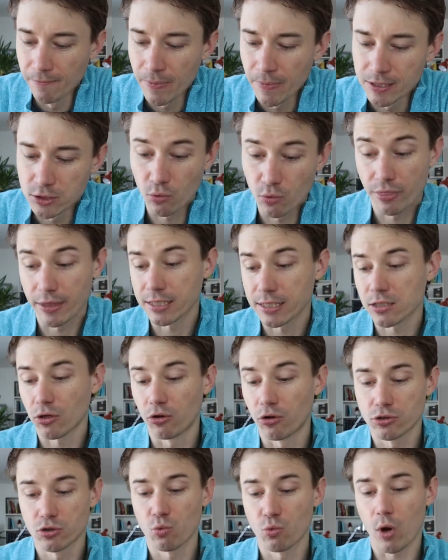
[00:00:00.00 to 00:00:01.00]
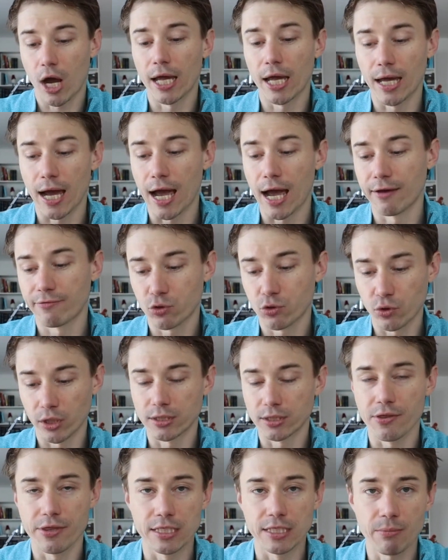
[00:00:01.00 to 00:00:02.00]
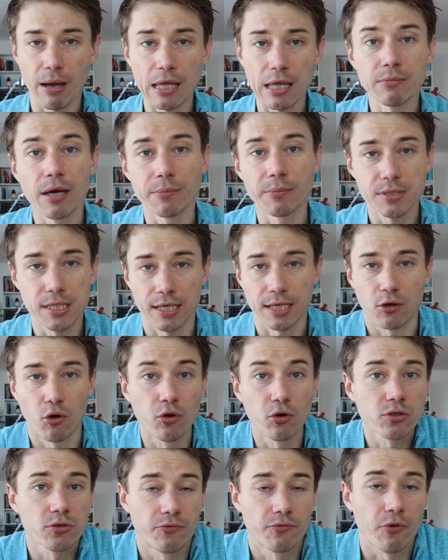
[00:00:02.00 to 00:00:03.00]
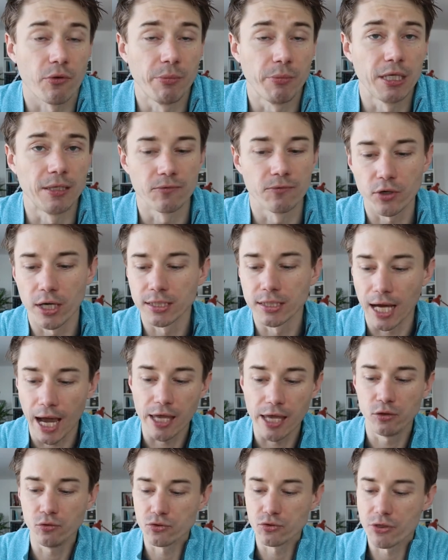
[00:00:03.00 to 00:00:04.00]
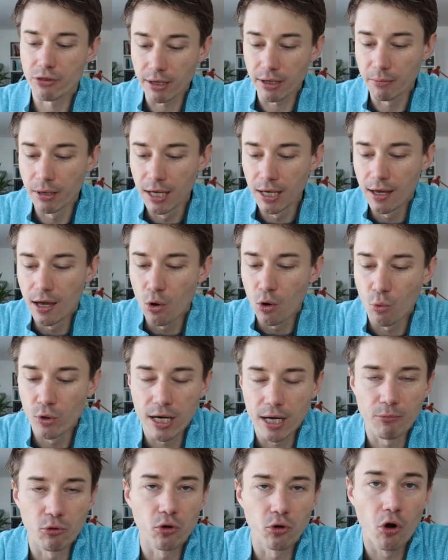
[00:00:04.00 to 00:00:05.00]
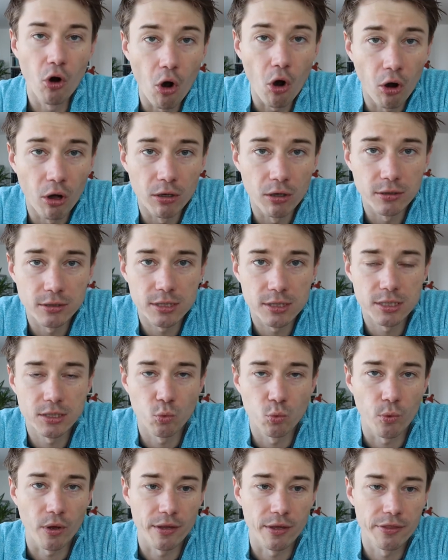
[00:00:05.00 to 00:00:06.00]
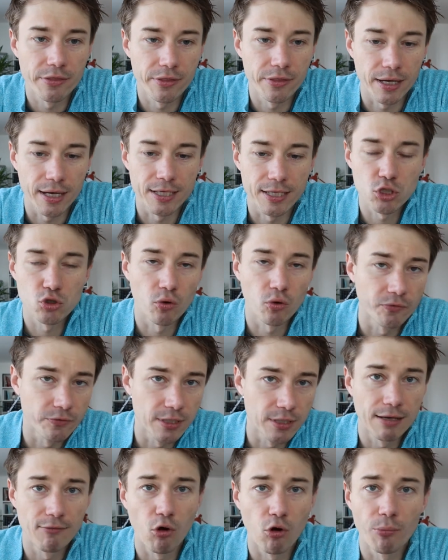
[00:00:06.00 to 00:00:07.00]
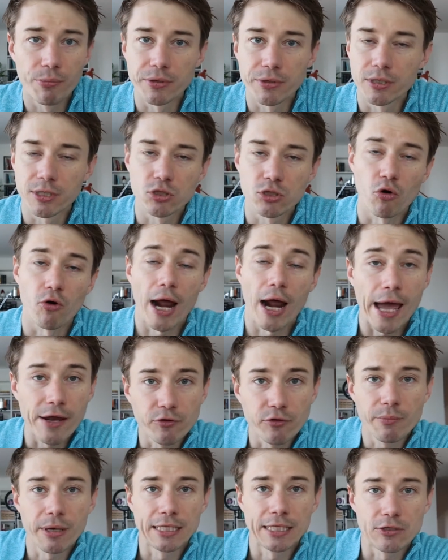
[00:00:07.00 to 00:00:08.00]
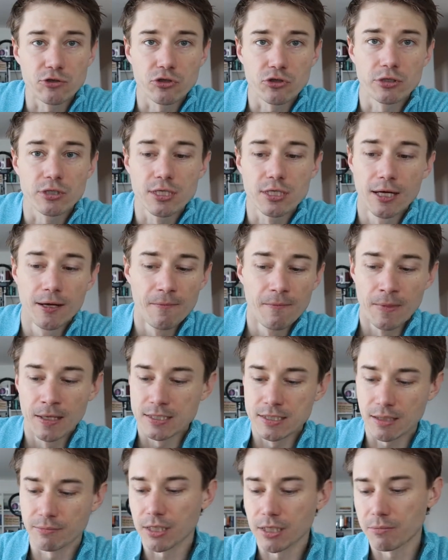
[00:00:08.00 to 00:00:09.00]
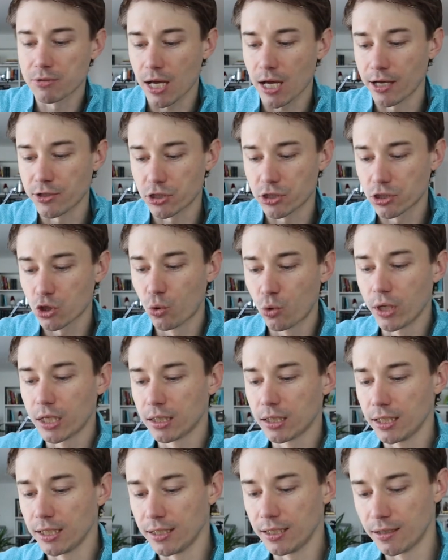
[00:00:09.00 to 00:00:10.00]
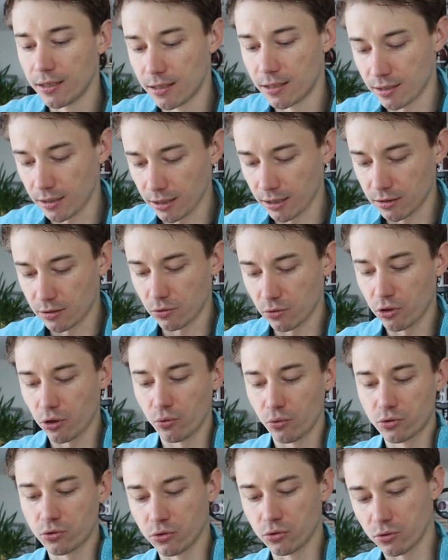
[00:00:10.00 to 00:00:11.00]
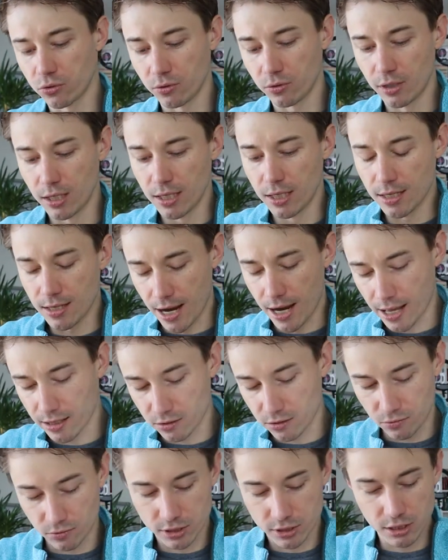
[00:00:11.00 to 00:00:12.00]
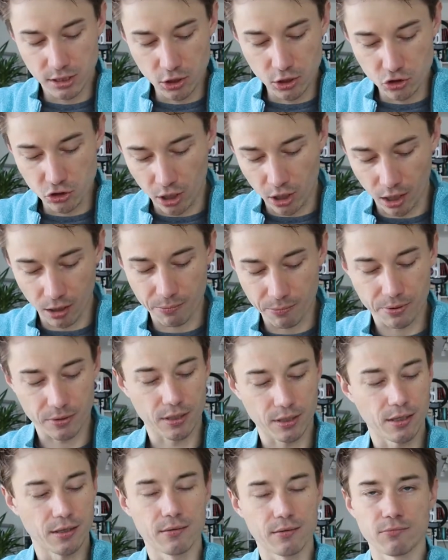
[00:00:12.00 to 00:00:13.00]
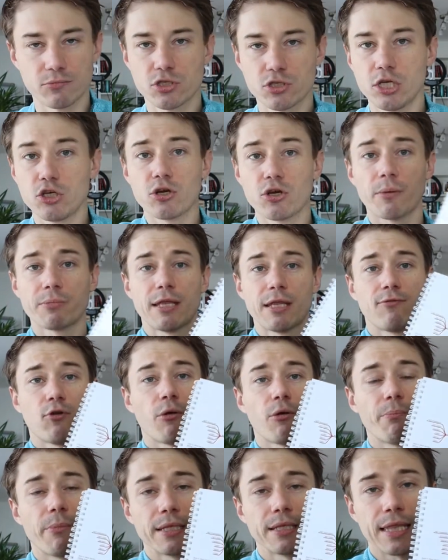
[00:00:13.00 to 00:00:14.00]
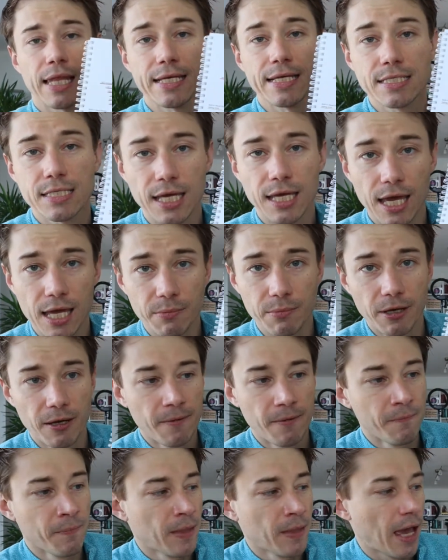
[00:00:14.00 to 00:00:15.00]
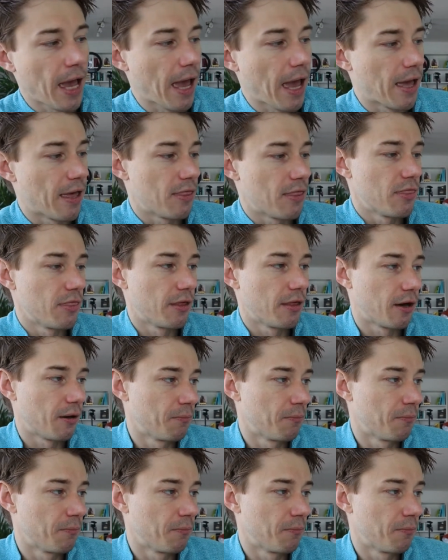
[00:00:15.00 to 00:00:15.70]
So that's also why I have created these mind maps, like also for me, right? I use them when I'm on calls with software developers or hiring managers. Sometimes I just quickly, go to, a C# development landscape, and